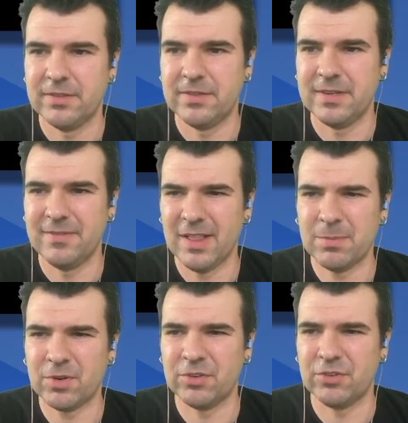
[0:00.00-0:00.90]
The
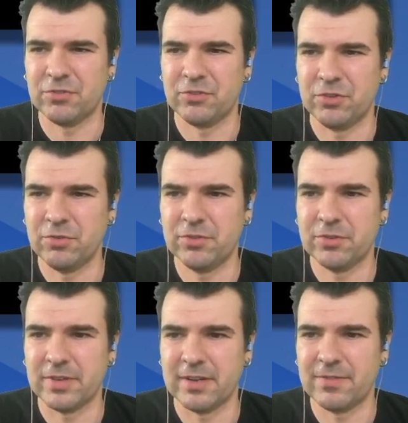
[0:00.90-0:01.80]
developer could just choose their
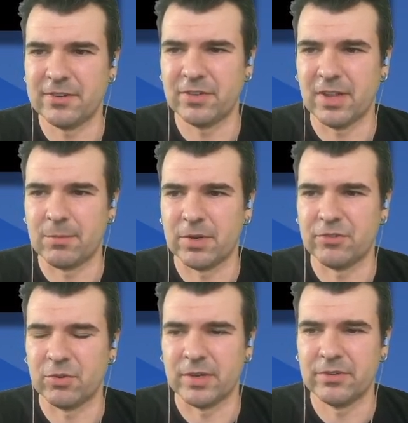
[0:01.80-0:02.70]
data fetching library of
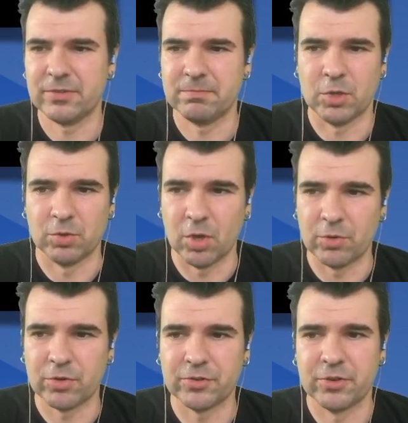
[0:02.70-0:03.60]
choice. No
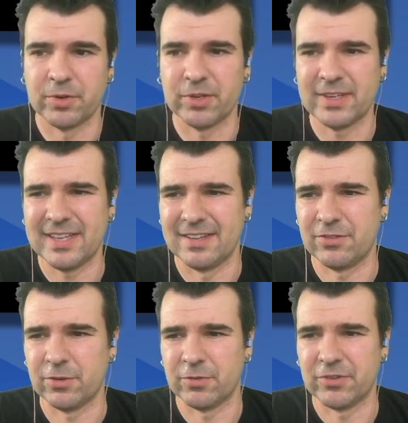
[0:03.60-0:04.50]
loaders, no get
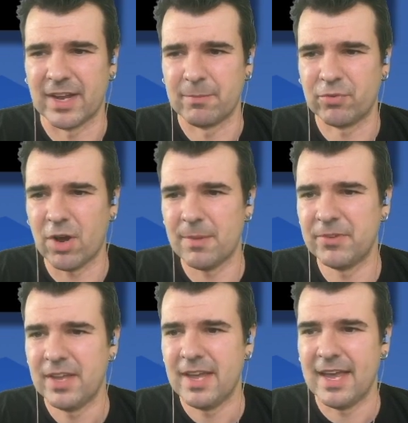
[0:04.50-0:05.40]
server side
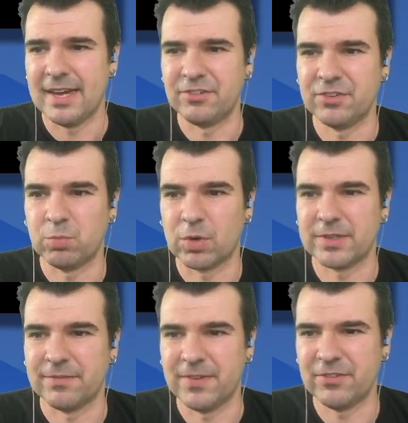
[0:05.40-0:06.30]
props. And it just
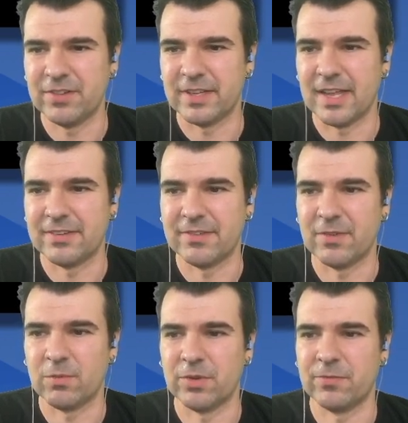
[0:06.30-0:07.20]
worked efficiently as if
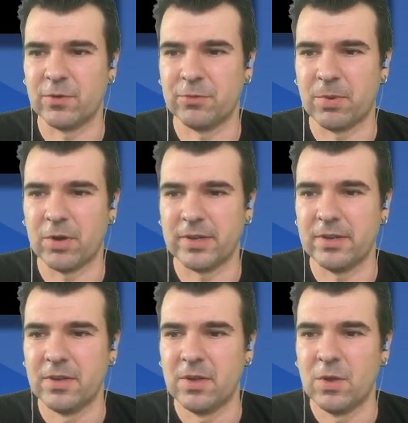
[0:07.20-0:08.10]
it was first
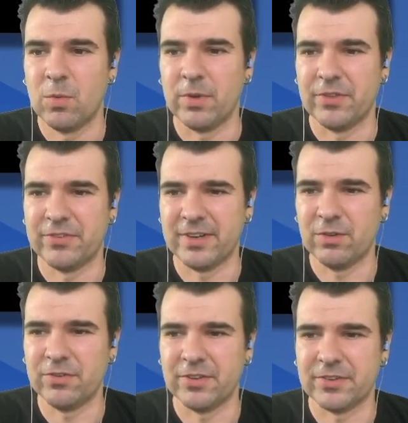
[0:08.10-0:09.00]
party with a
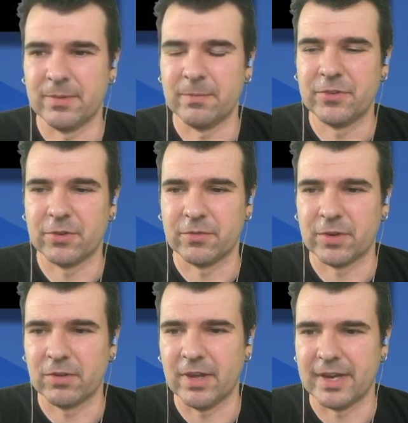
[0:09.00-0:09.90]
single system, server,
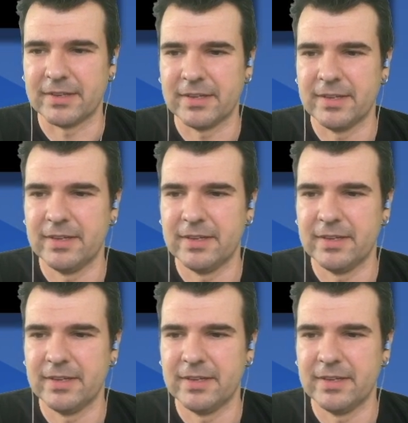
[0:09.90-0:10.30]
and client.